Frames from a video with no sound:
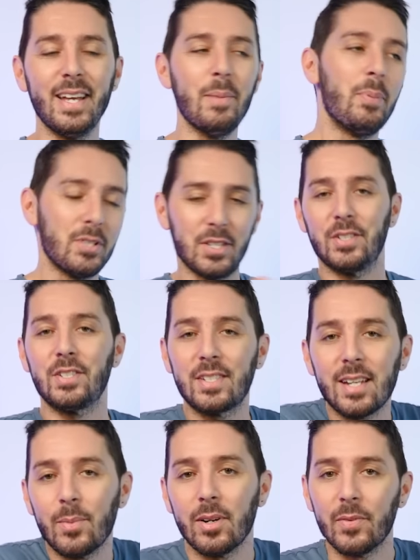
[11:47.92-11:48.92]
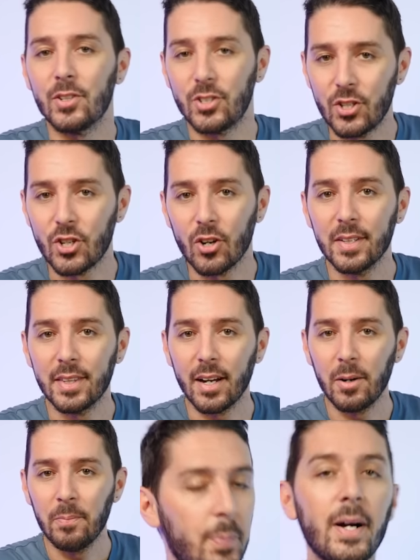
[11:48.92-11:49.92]
puts somewhat of a deterrent
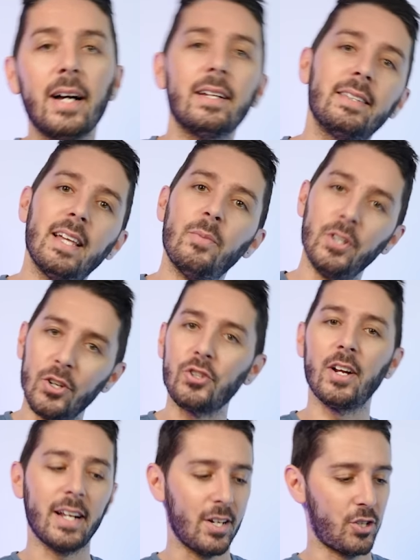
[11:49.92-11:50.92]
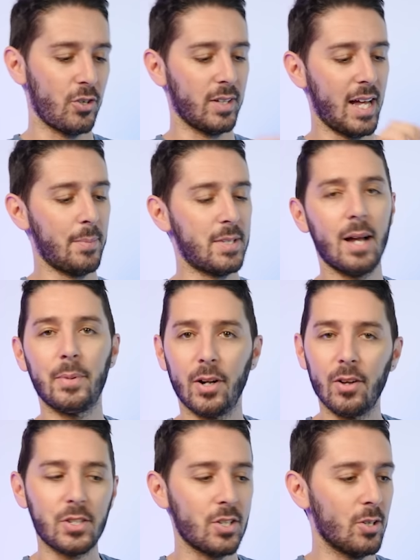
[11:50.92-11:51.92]
there. But then when you're trying to get your own laptop, it
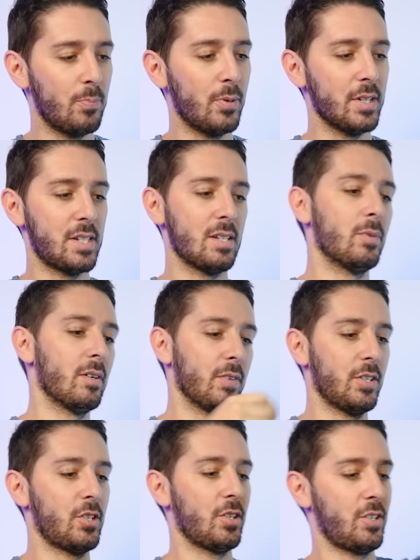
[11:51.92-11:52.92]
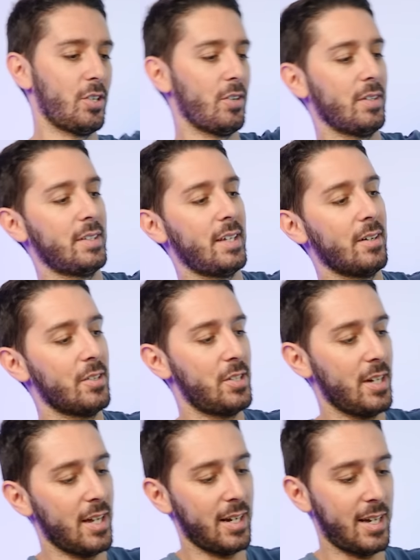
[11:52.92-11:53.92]
also puts somewhat of a deterrent there.
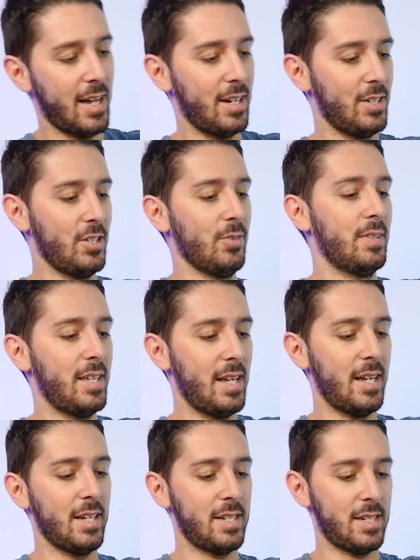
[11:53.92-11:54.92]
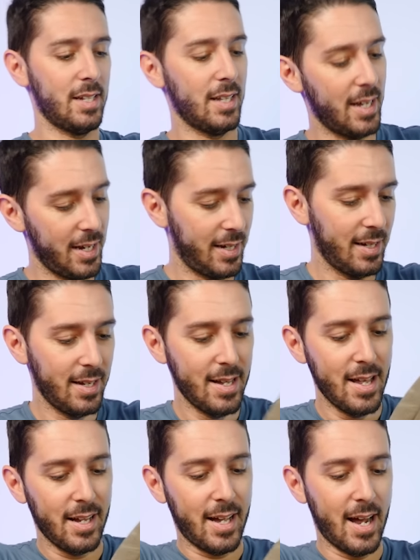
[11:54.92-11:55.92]
So you gotta kind of do this and like,
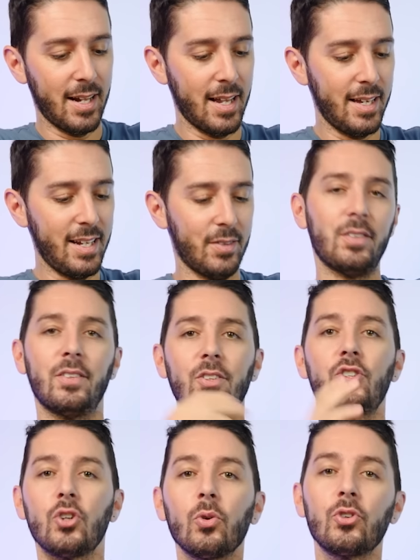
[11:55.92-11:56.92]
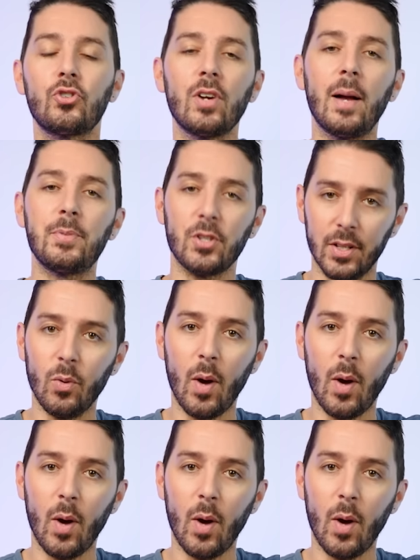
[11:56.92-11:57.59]
kind of like, you know, the, the, shoulder straps are in the